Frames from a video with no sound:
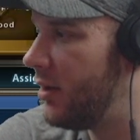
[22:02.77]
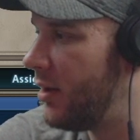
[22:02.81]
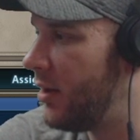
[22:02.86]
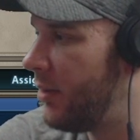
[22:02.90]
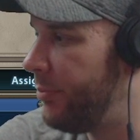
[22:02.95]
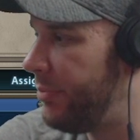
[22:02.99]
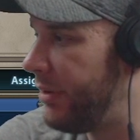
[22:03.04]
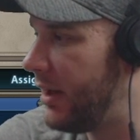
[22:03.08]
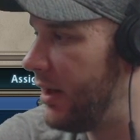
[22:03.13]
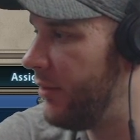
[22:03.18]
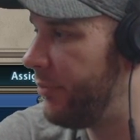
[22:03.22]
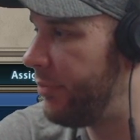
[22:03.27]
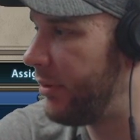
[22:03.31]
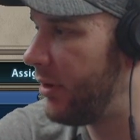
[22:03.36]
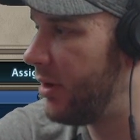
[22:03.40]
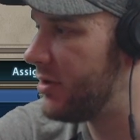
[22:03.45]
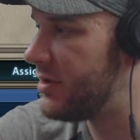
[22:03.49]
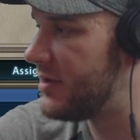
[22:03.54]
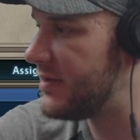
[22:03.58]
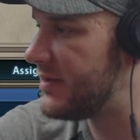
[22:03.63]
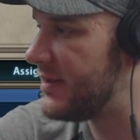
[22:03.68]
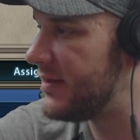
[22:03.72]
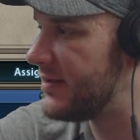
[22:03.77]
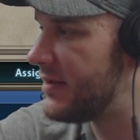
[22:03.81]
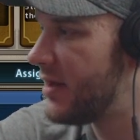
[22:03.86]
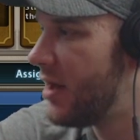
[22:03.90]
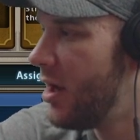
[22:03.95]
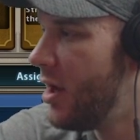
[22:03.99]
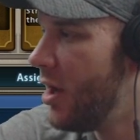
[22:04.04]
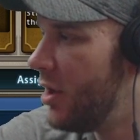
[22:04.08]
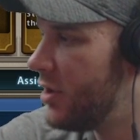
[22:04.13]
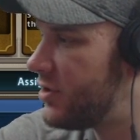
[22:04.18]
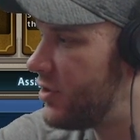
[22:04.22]
a bit of purchases.
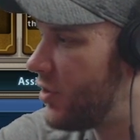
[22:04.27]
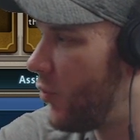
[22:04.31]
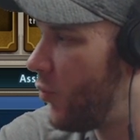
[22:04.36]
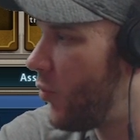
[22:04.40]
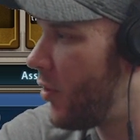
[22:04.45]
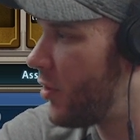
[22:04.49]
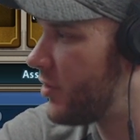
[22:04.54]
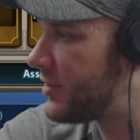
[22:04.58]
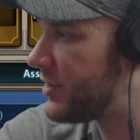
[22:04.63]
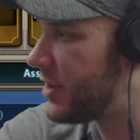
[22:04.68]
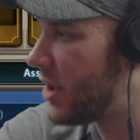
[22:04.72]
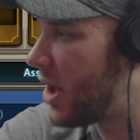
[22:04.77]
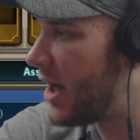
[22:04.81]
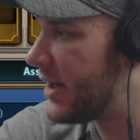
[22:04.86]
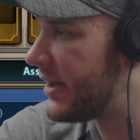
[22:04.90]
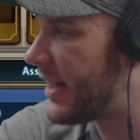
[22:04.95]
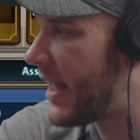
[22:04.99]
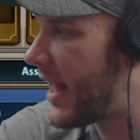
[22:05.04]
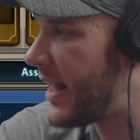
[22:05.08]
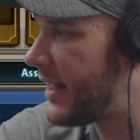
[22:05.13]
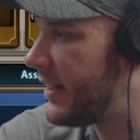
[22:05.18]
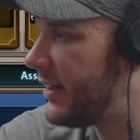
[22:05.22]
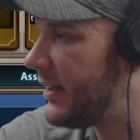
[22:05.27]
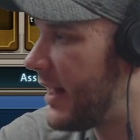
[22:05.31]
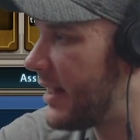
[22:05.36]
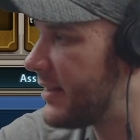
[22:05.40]
So we'll slot that in.